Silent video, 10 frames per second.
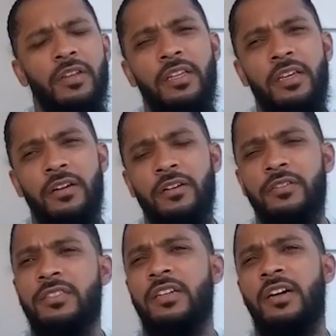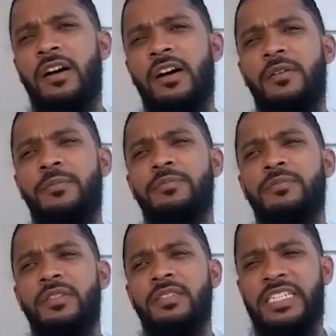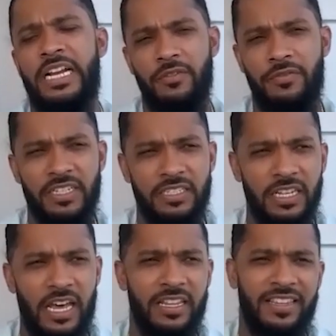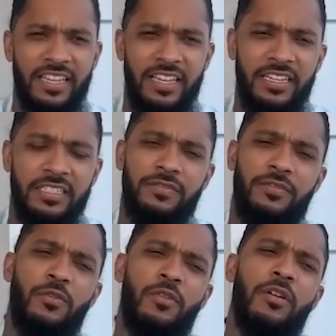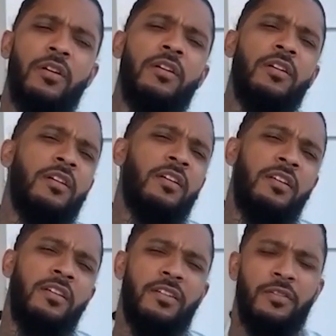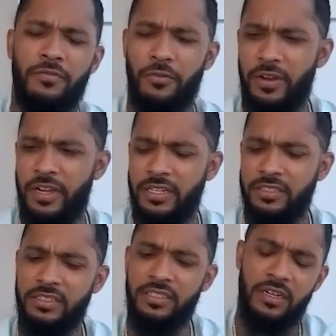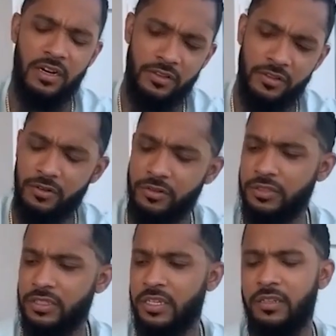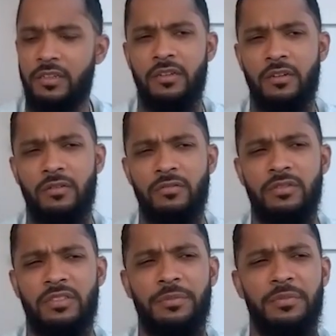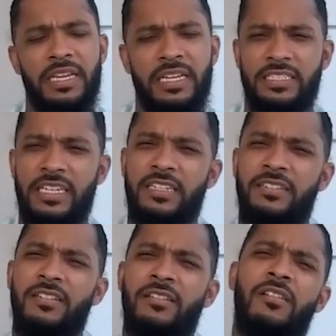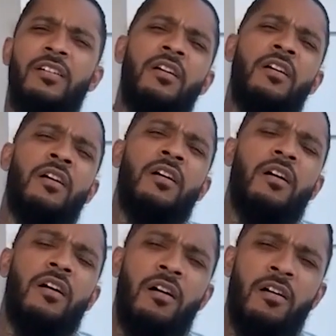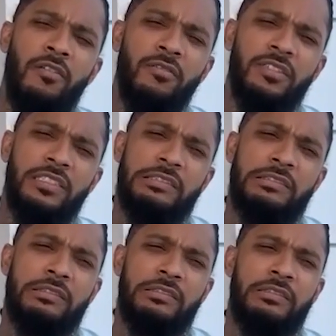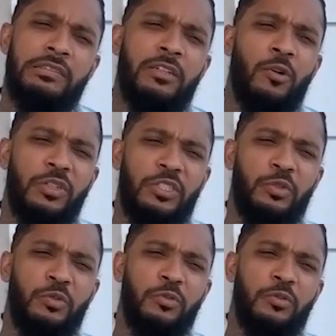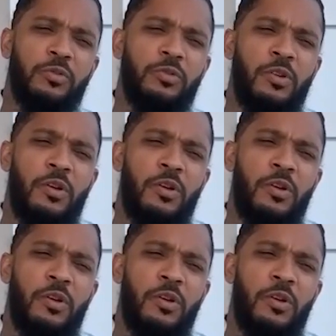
over the years uh, sacrifice a lot of things for you know friends and others, and you know some things that you know aren't you know what you